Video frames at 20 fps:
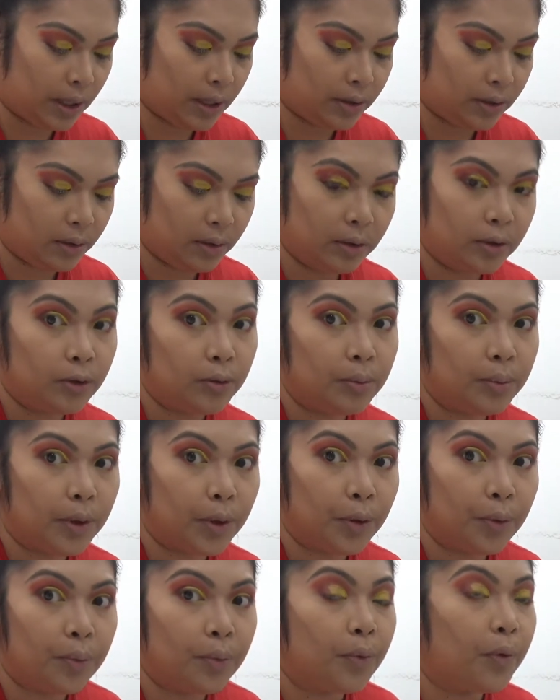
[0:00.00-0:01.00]
out a little
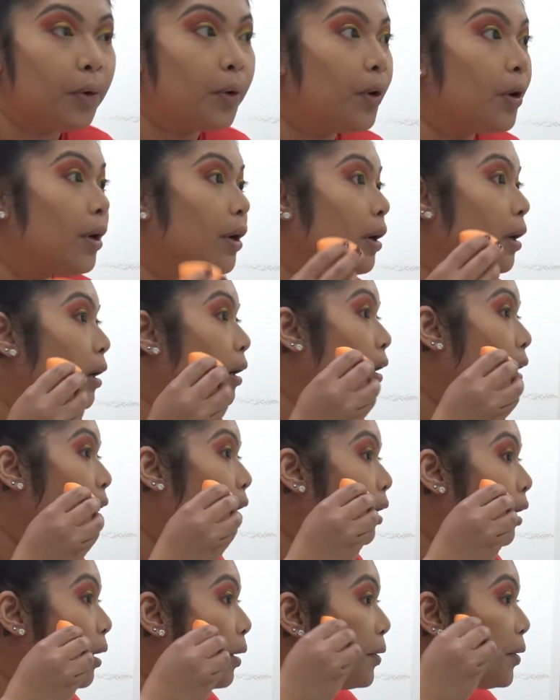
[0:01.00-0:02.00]
bit more,
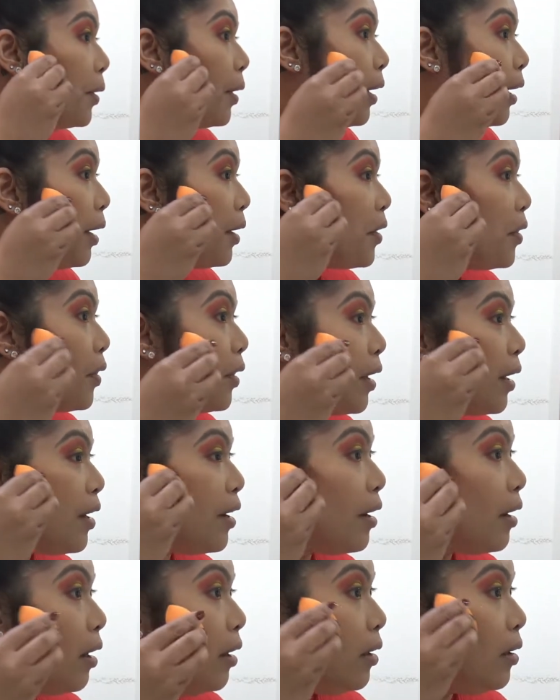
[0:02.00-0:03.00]
and then
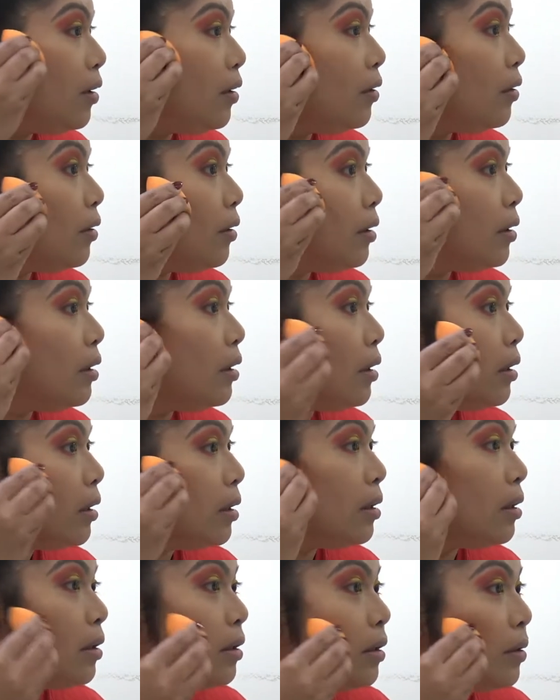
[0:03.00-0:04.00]
I'll
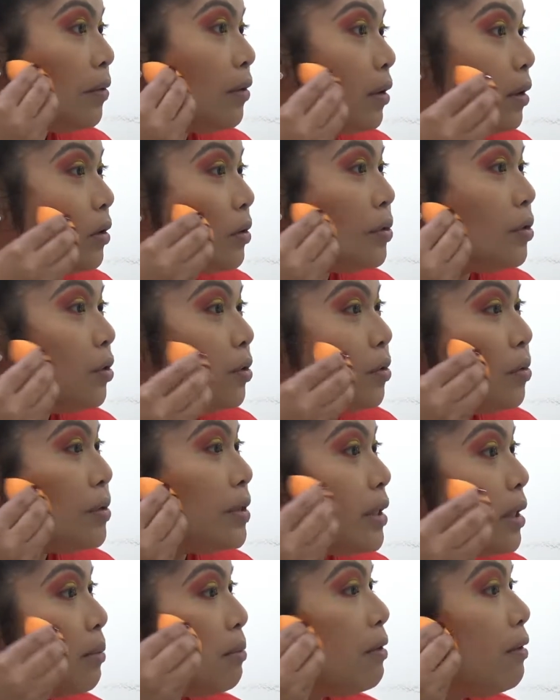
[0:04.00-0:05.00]
do
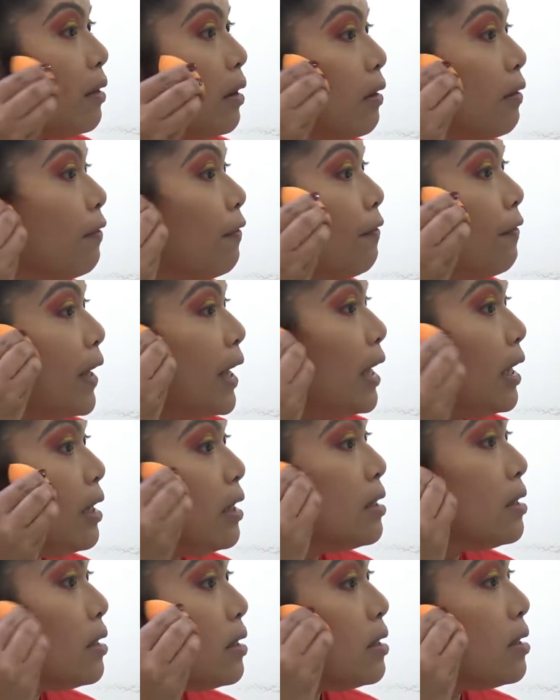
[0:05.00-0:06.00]
some of the
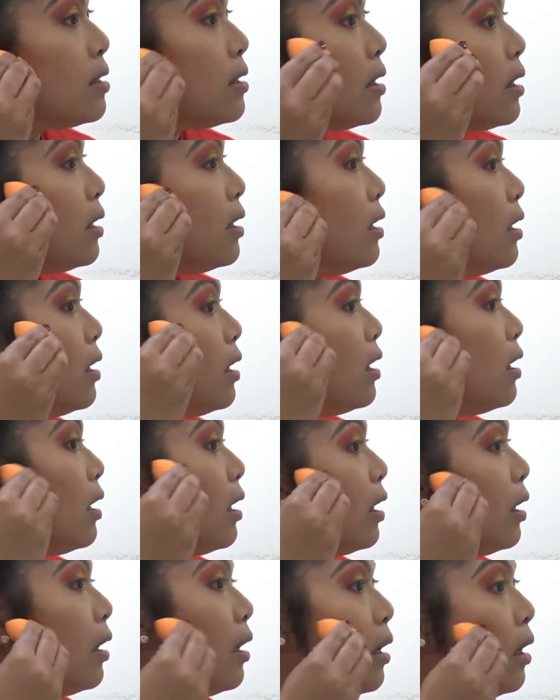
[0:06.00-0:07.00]
face,
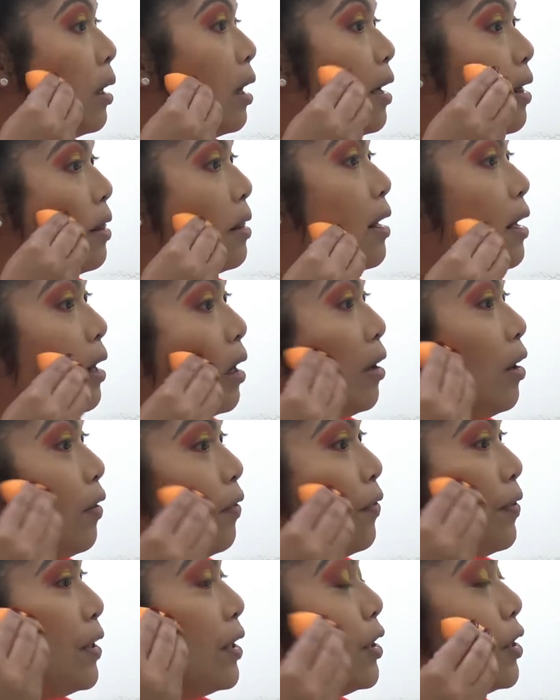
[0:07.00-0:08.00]
and then I'll
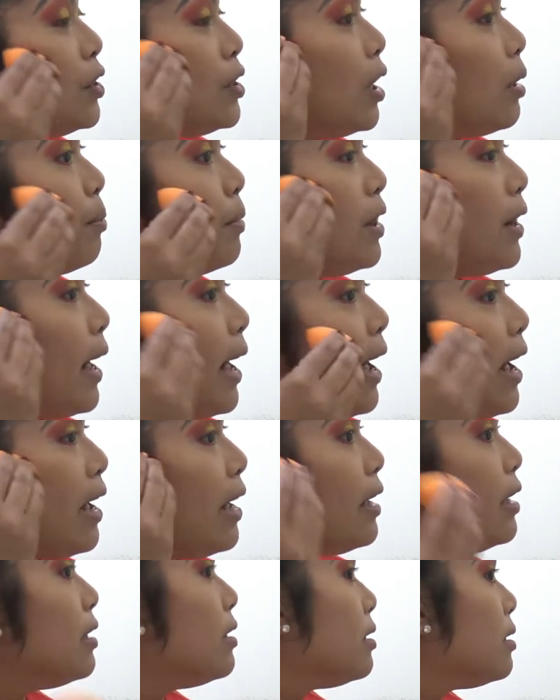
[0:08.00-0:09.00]
finish up the
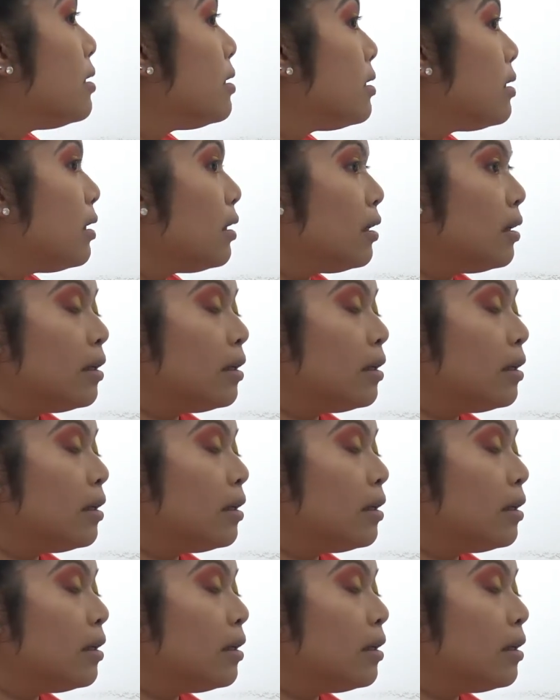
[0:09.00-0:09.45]
eyes.